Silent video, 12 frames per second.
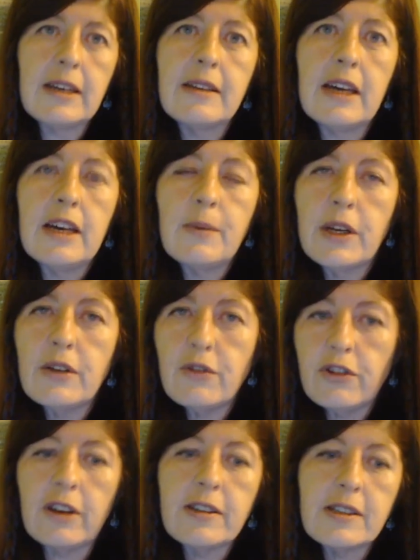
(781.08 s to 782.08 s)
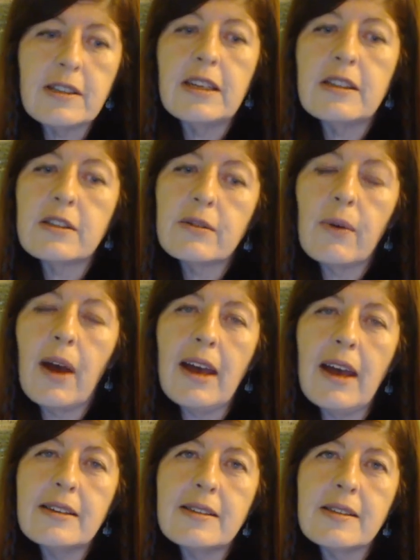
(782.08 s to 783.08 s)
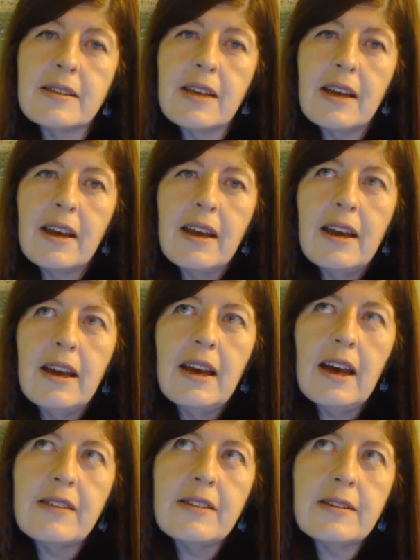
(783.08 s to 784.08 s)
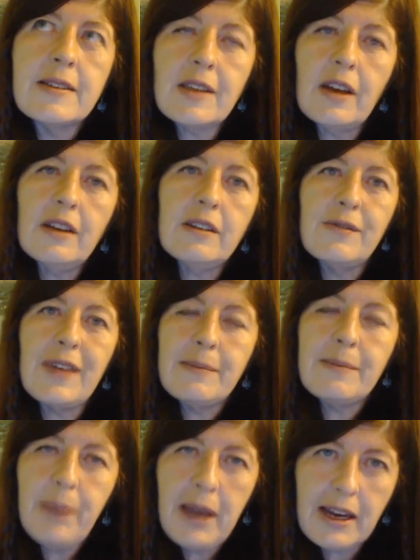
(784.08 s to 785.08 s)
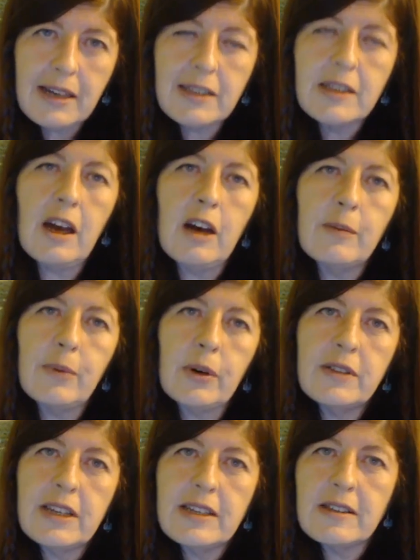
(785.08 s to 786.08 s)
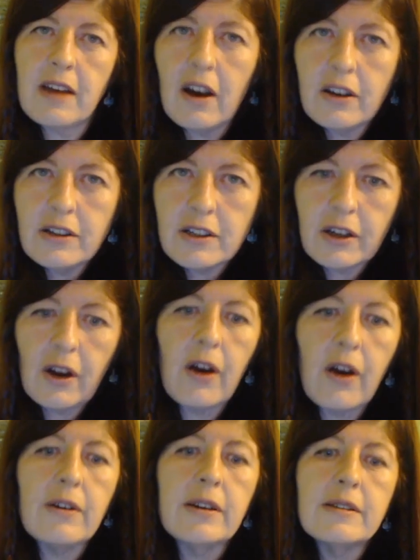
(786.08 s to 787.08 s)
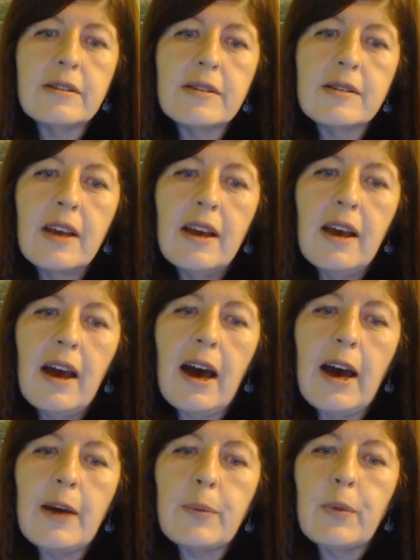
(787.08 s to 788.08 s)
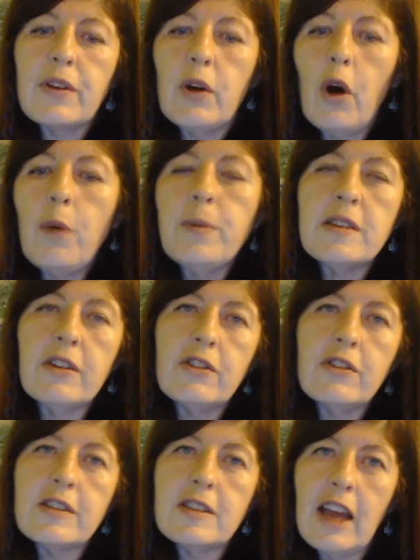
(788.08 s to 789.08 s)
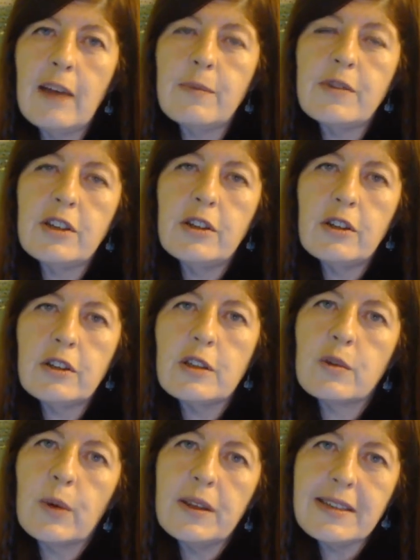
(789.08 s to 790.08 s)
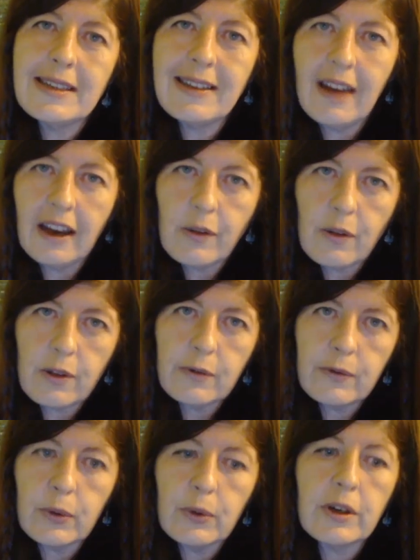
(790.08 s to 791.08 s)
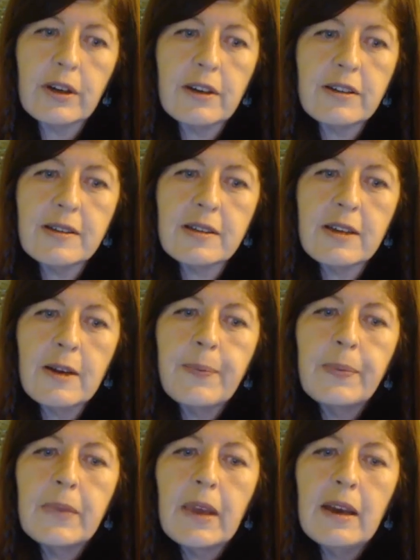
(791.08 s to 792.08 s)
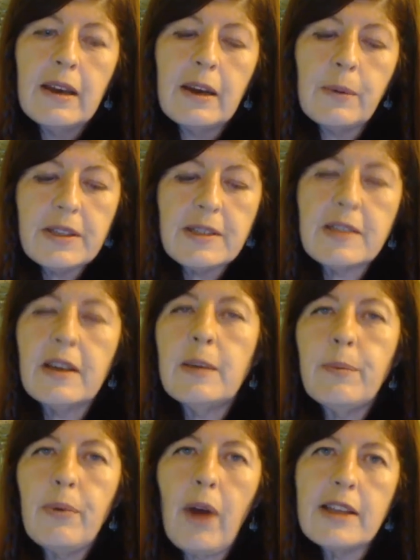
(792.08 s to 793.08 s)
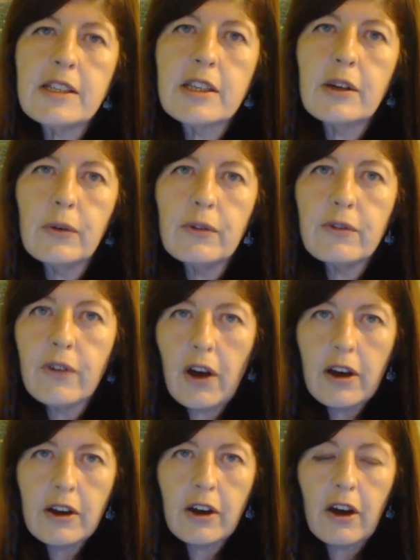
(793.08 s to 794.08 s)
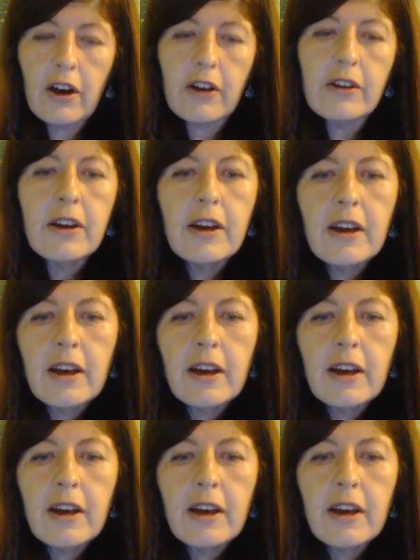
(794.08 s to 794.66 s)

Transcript: like that, where you just need to rest. The Sun then picks up on these undercurrents with an opposition to Neptune on the 29th of August. Now, with the Sun in practical Virgo,